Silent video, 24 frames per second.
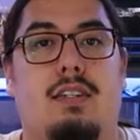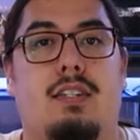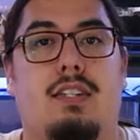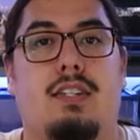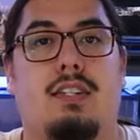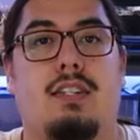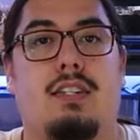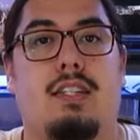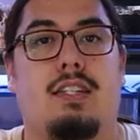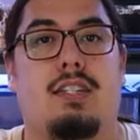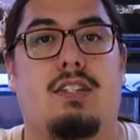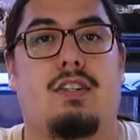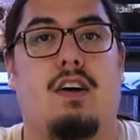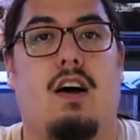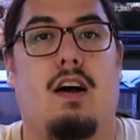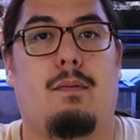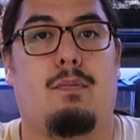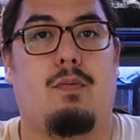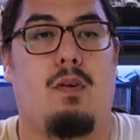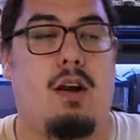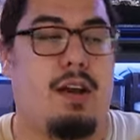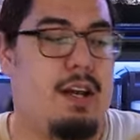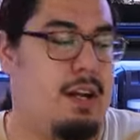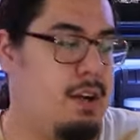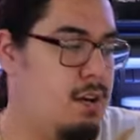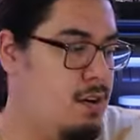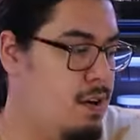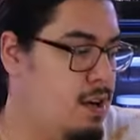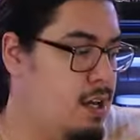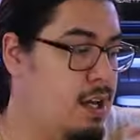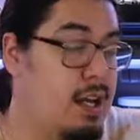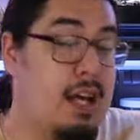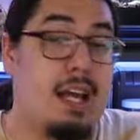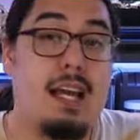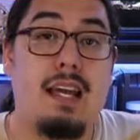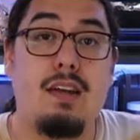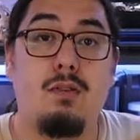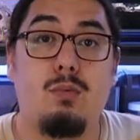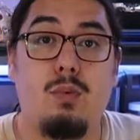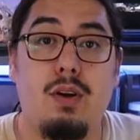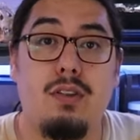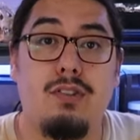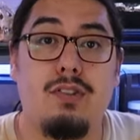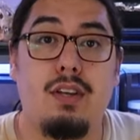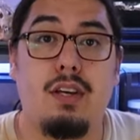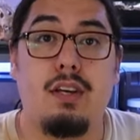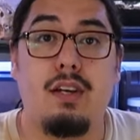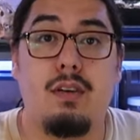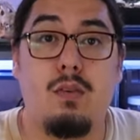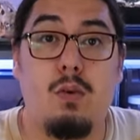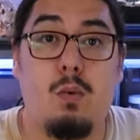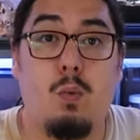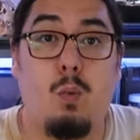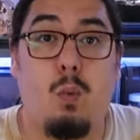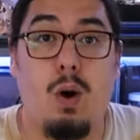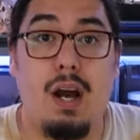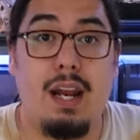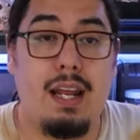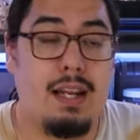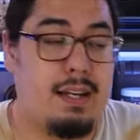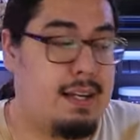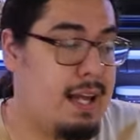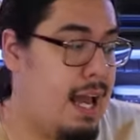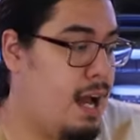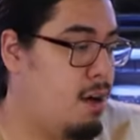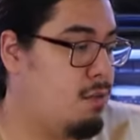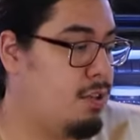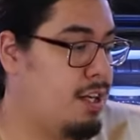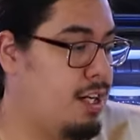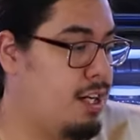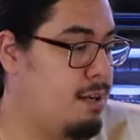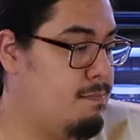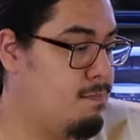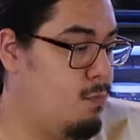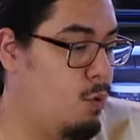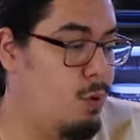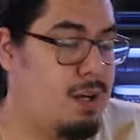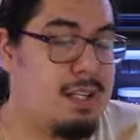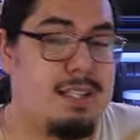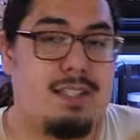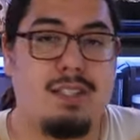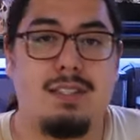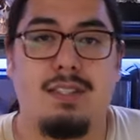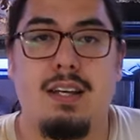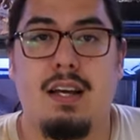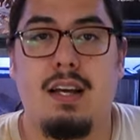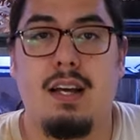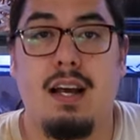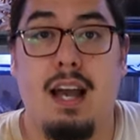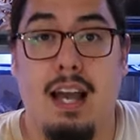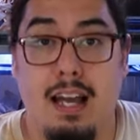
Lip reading: just this top right here in with it, wet it down, get it moist.